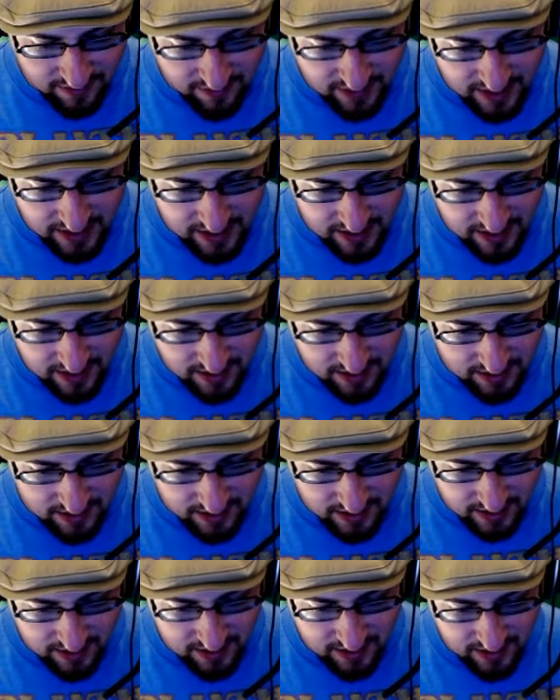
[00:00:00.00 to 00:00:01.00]

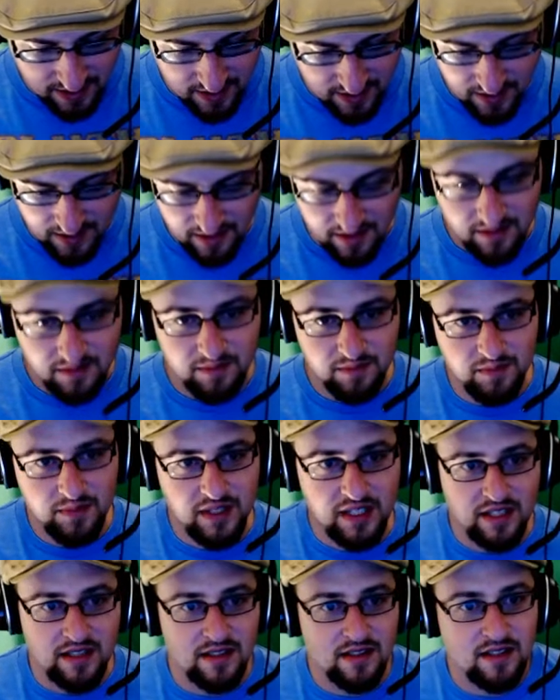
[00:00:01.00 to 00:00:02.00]
Isaac.
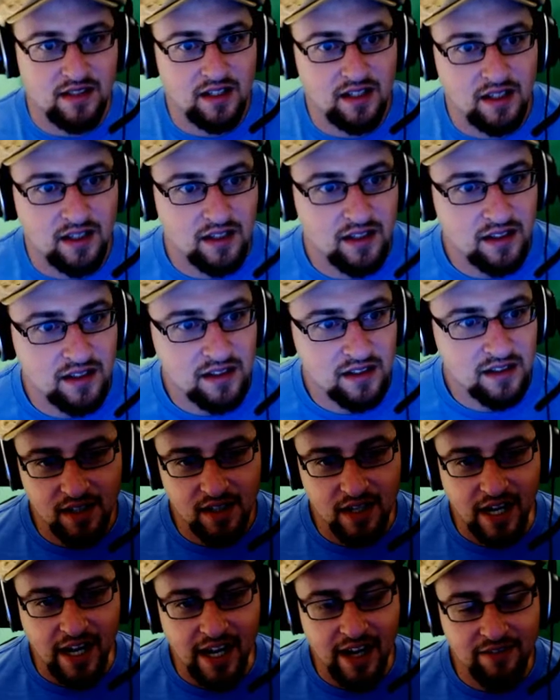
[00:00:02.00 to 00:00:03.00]
PC.
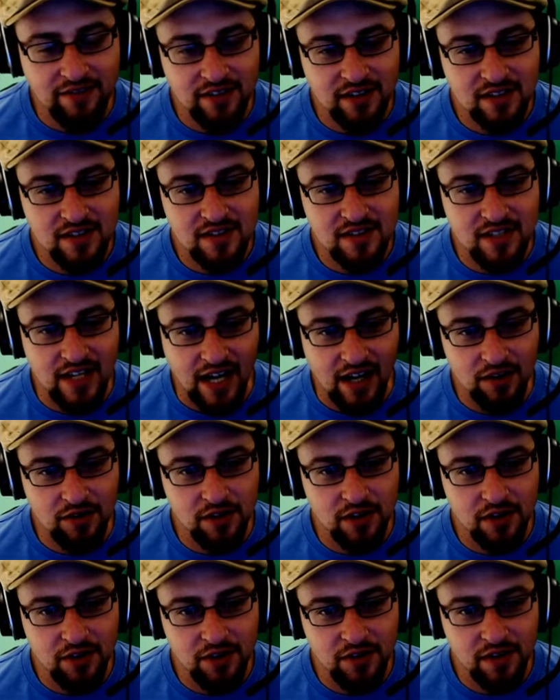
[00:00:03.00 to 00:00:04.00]
I have to
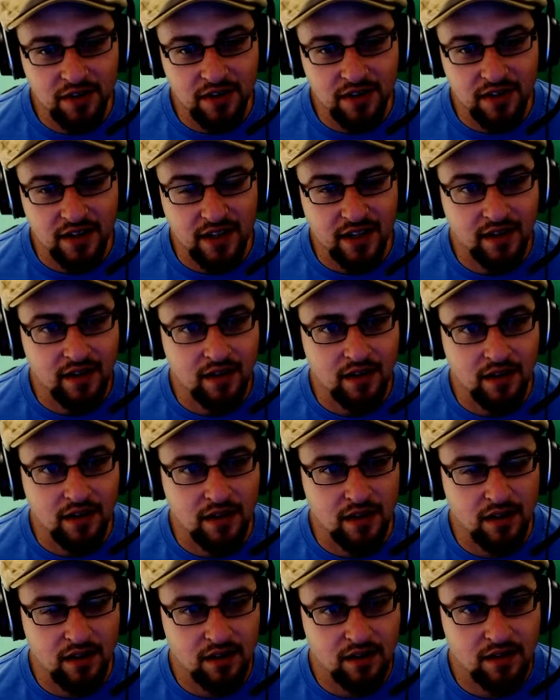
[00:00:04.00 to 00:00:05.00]
download a thing.
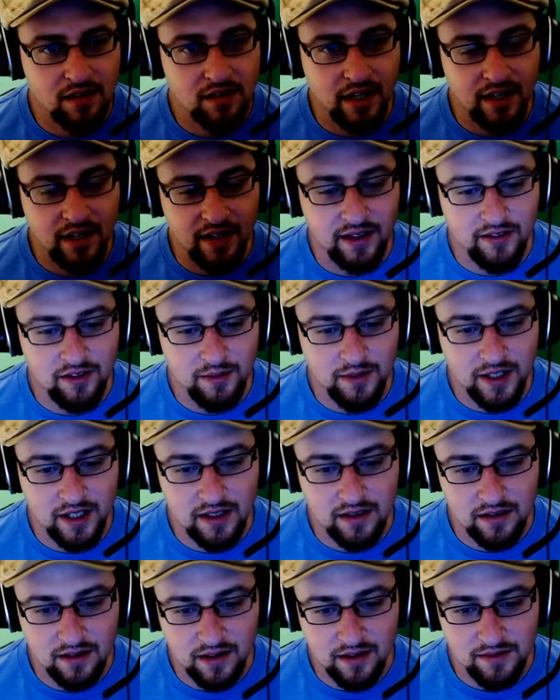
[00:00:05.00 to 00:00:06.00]
Ugh, never mind.
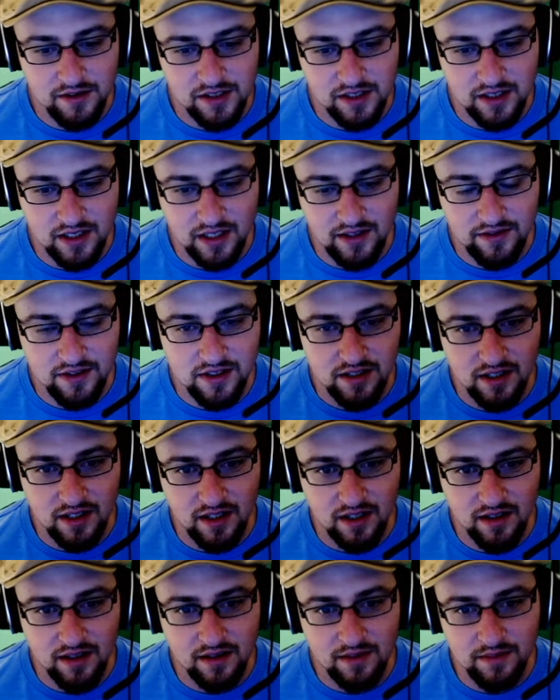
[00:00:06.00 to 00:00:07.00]
I'm just gonna have to suck
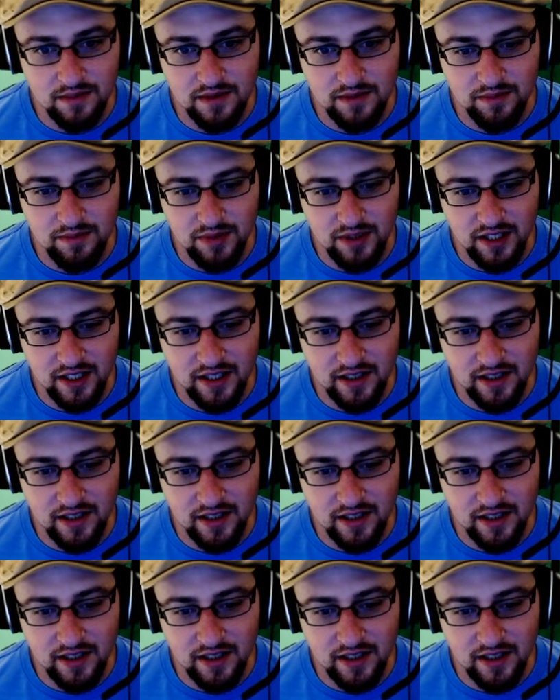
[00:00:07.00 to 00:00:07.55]
it up and play